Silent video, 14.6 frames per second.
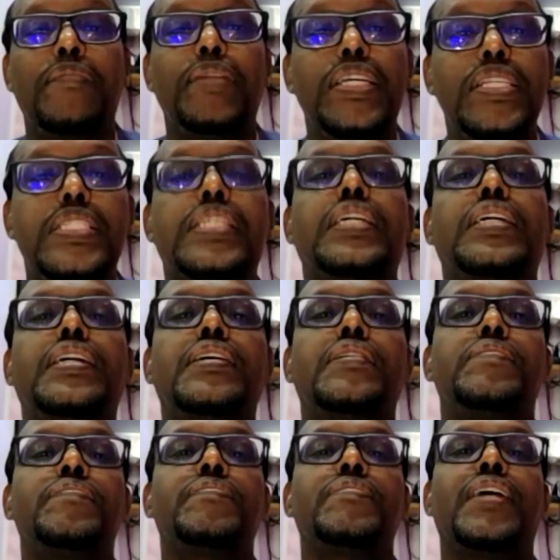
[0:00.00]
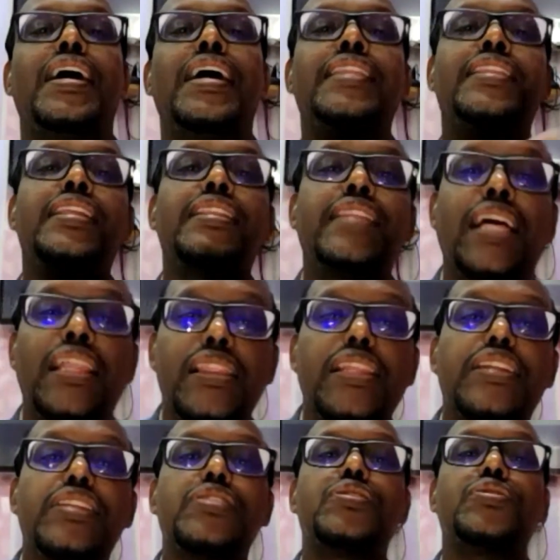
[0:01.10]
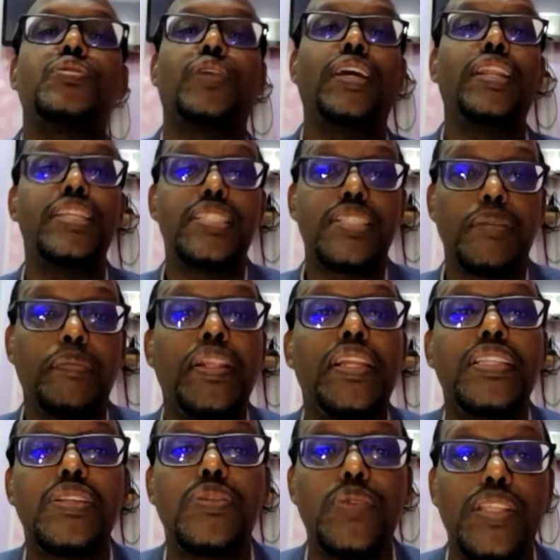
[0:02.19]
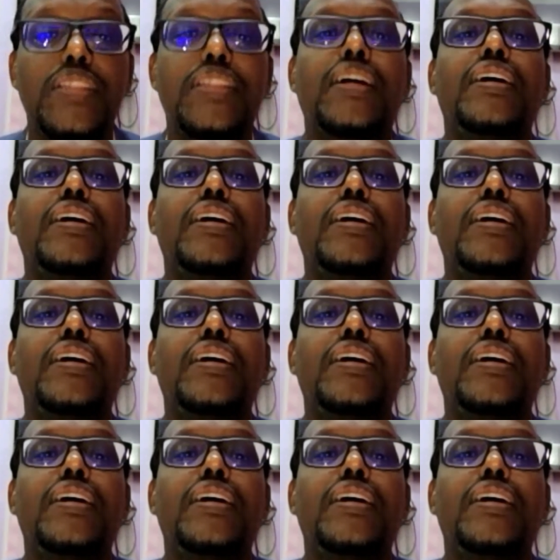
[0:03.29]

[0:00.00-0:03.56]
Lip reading: minister, and then that leads to instability within the